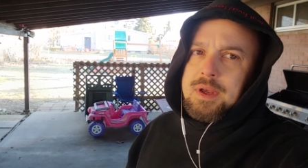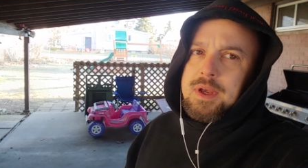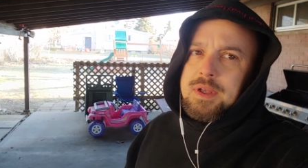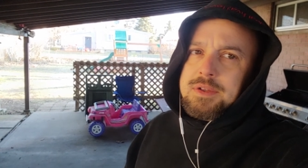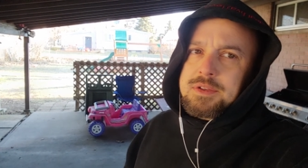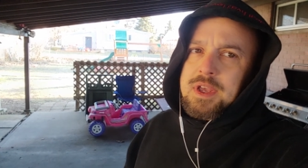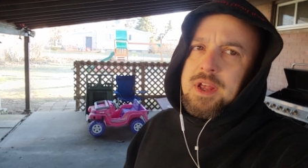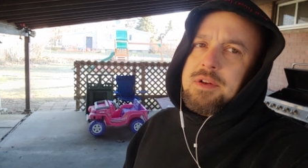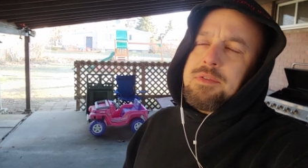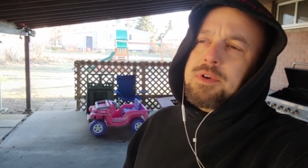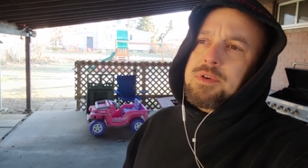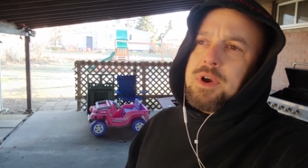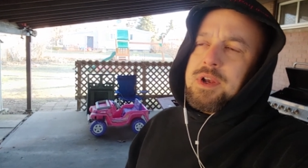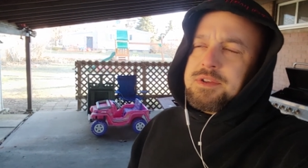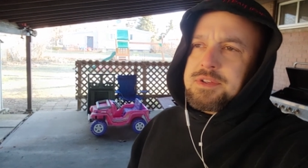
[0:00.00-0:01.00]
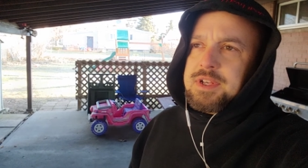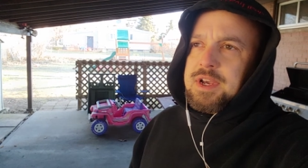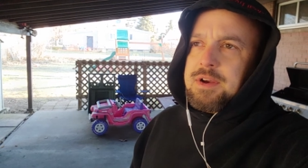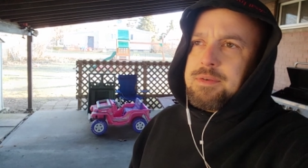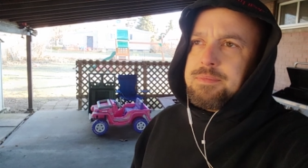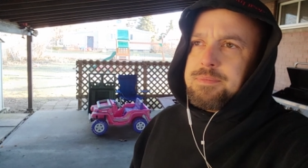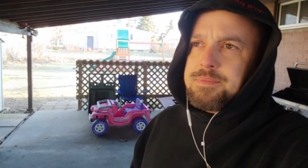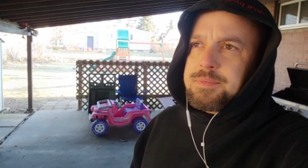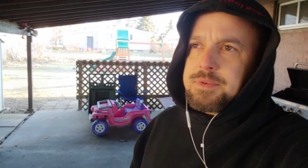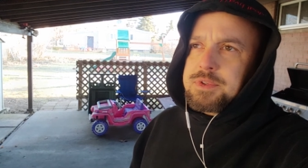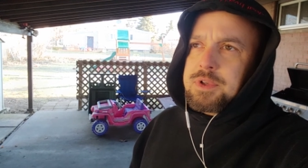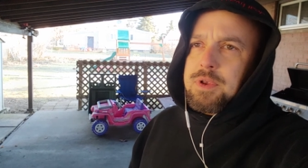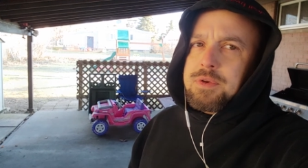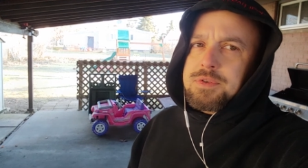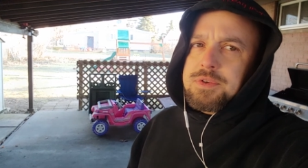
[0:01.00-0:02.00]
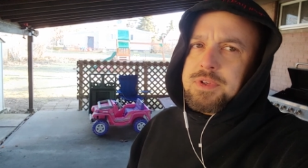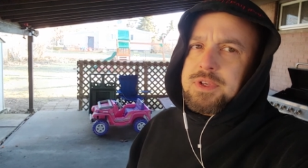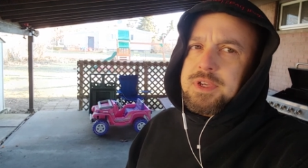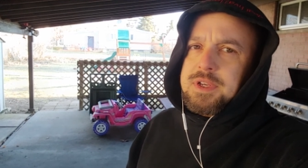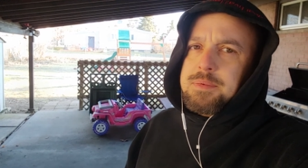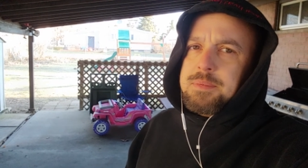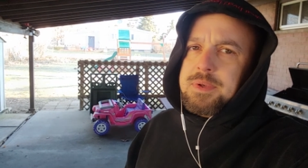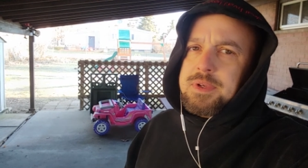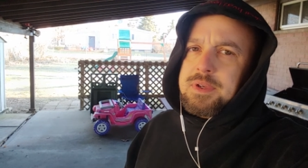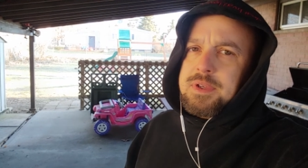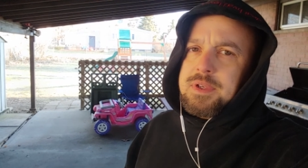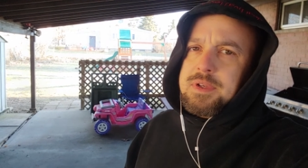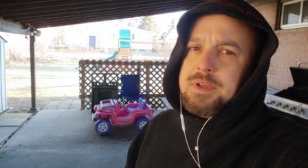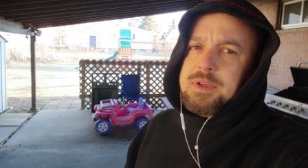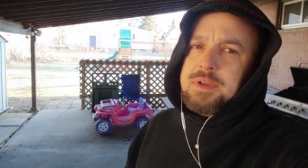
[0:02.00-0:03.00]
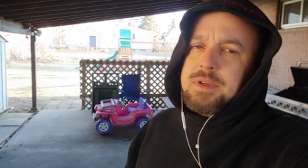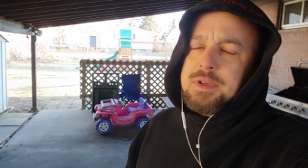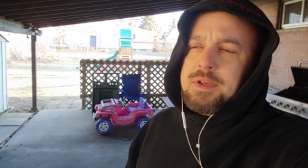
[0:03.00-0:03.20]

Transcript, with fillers: It's kind of across town. It's closer to him, and and